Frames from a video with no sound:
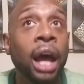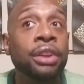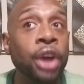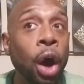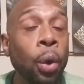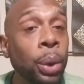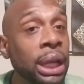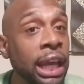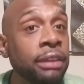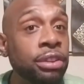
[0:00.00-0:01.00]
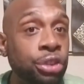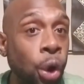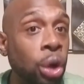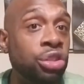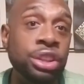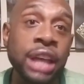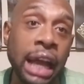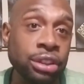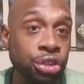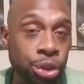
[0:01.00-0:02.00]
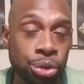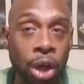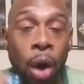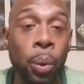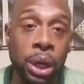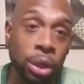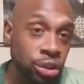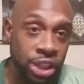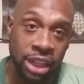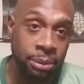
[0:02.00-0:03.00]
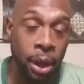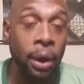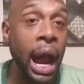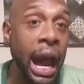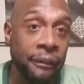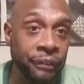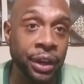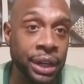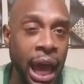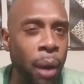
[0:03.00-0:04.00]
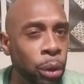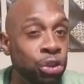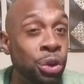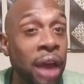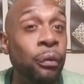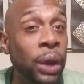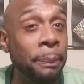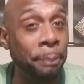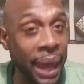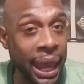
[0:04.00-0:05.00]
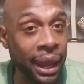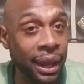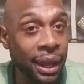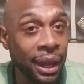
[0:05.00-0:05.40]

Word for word: So we leave the store. She's got the shoes on. We don't know she has them on. I figured out, would you have went back